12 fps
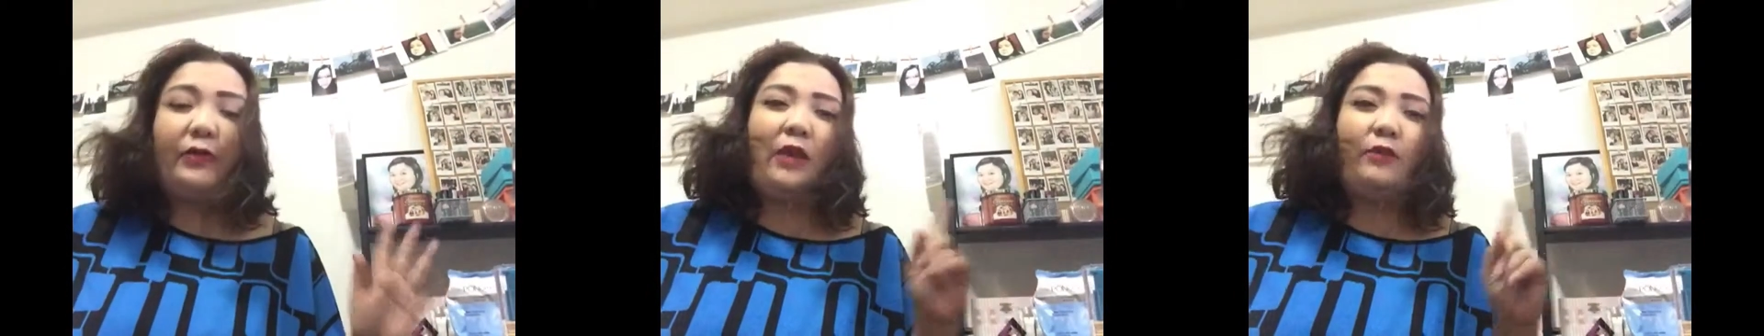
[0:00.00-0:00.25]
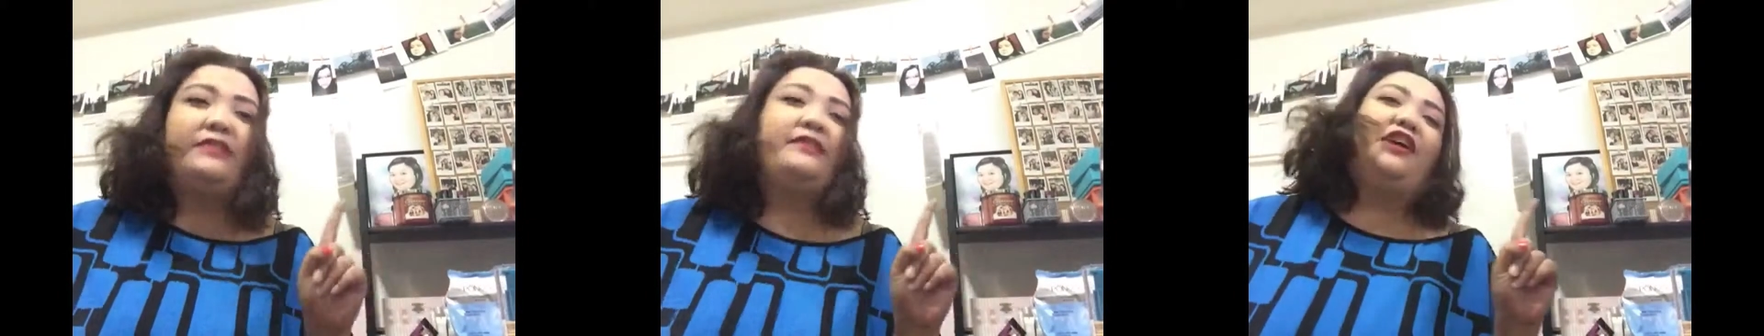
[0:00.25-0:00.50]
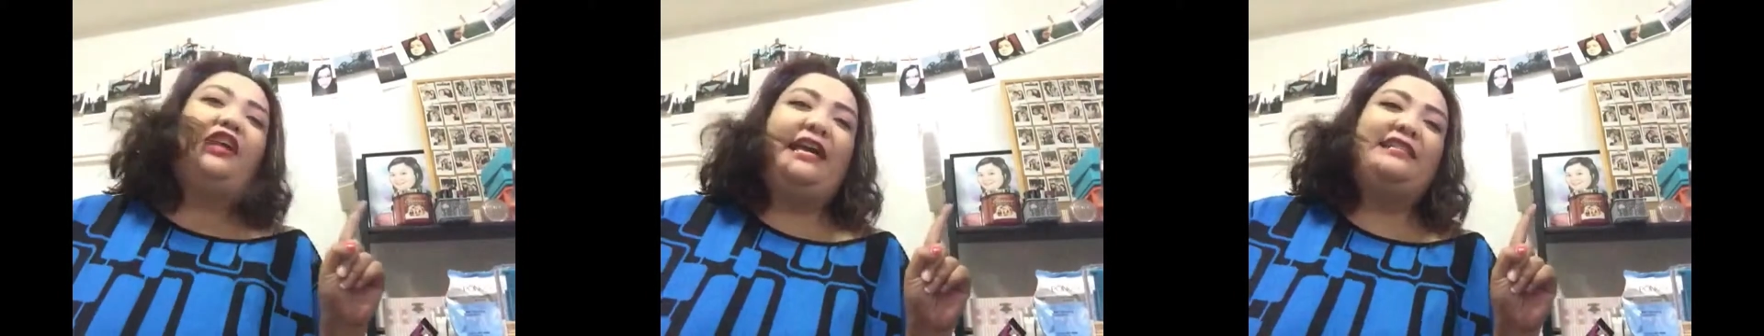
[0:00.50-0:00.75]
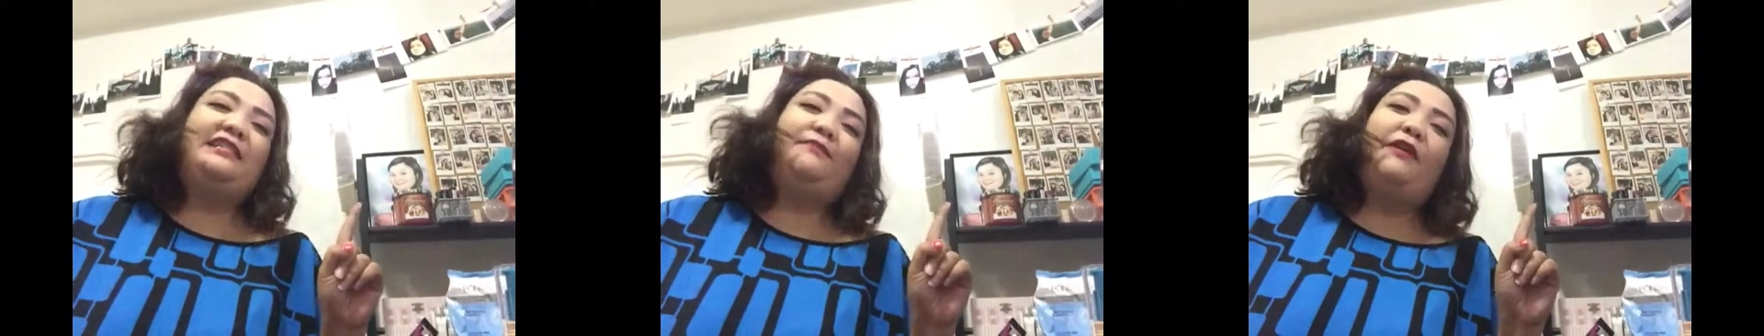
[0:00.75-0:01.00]
I was there
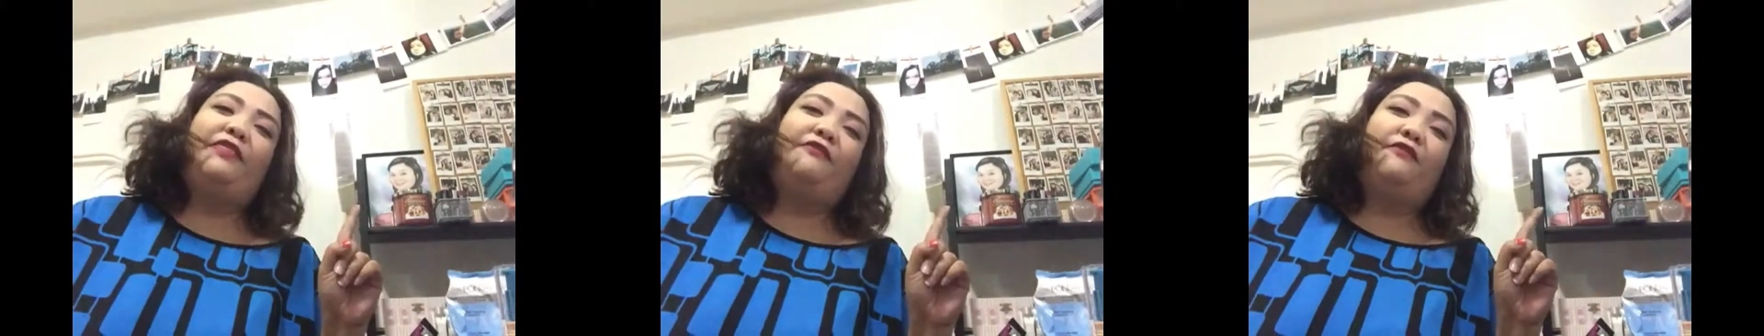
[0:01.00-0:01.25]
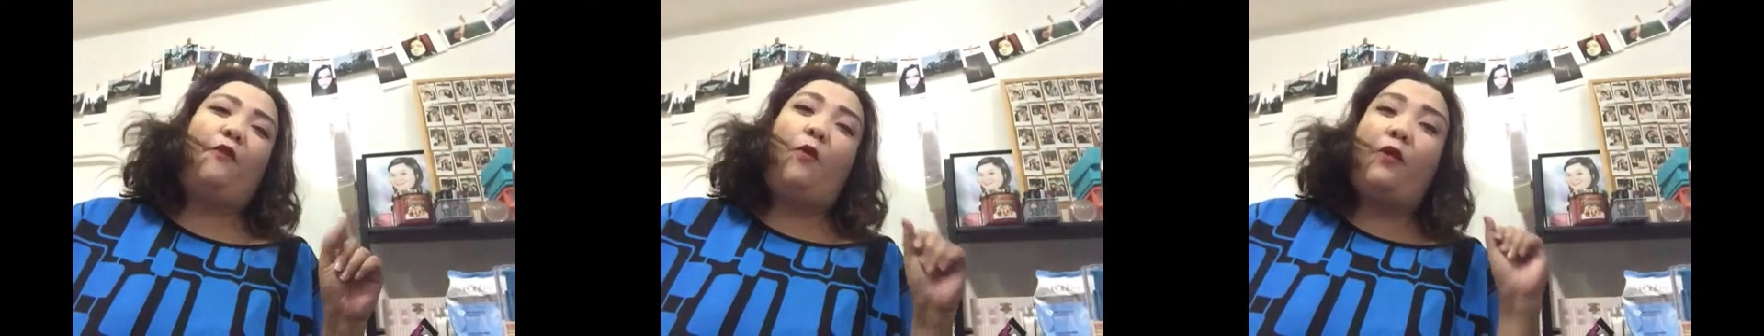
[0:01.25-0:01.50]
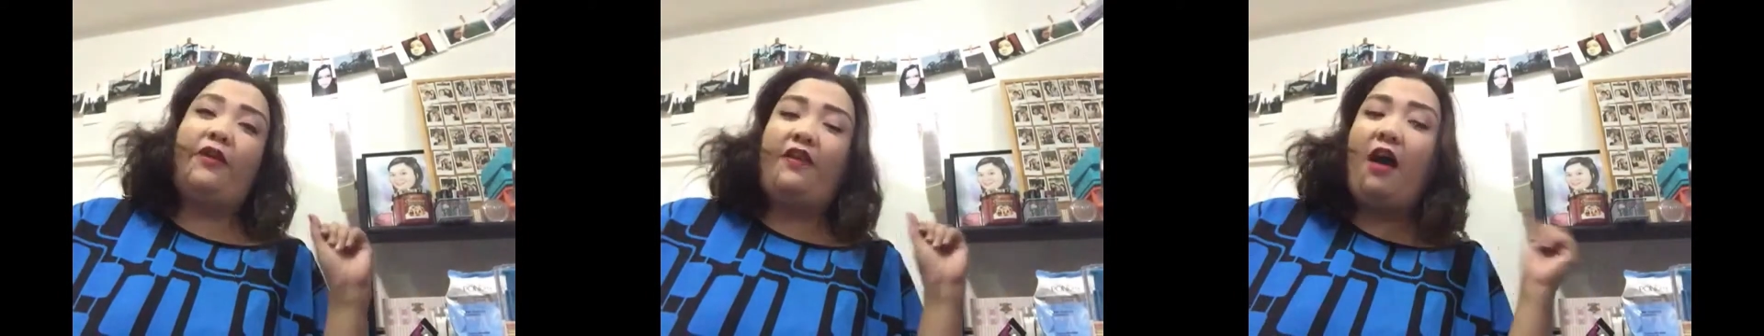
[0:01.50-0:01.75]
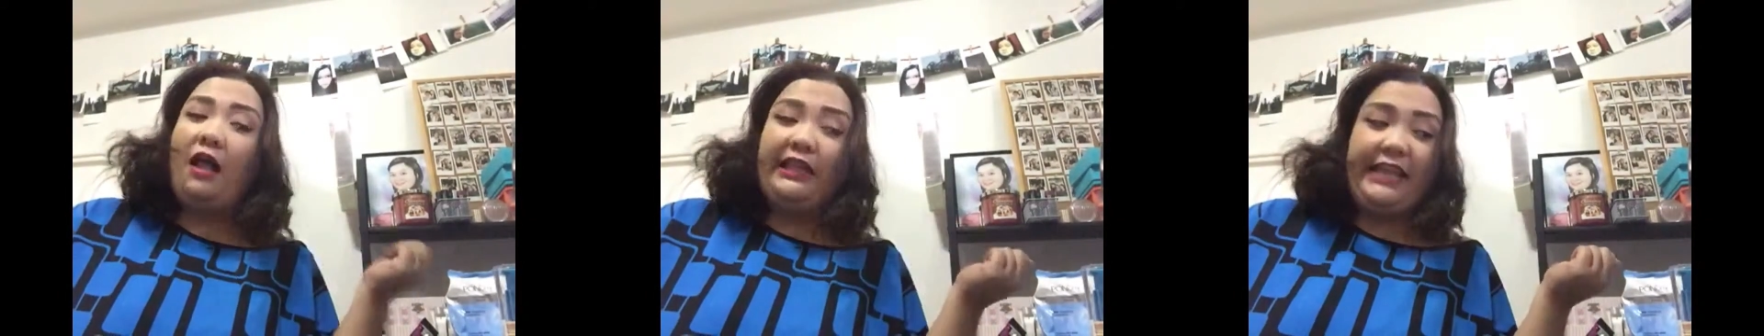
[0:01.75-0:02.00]
last month for the
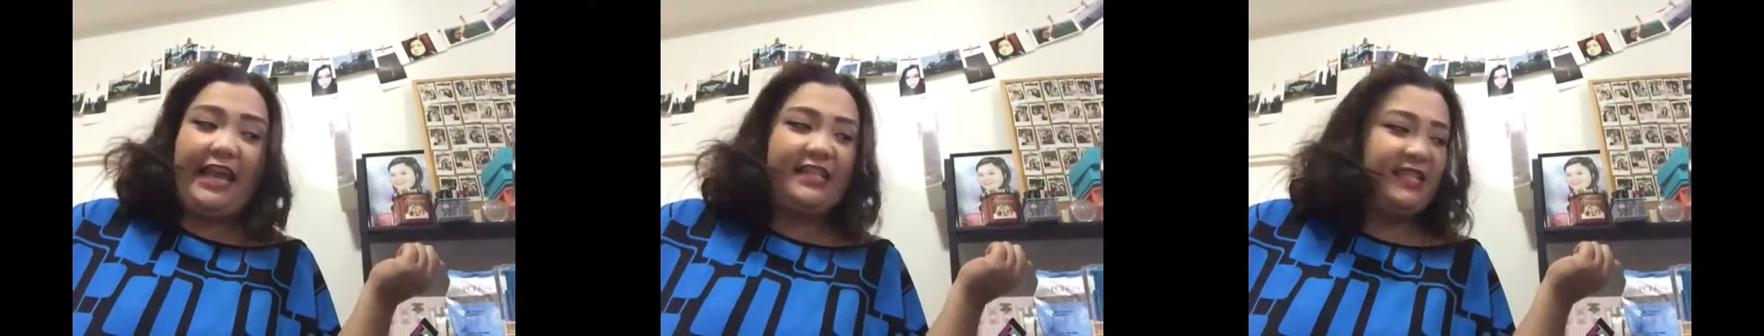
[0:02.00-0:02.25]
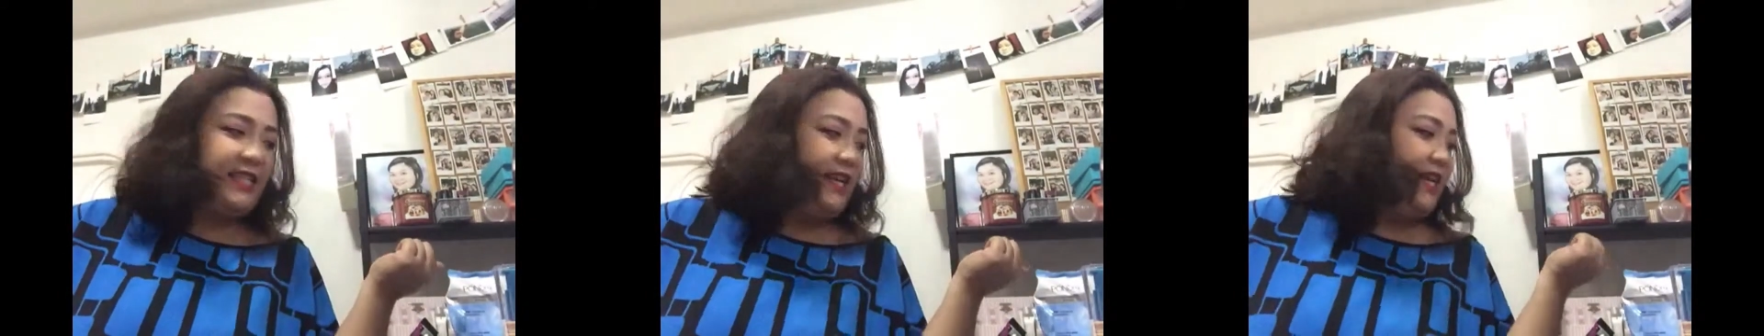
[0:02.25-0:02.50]
holidays.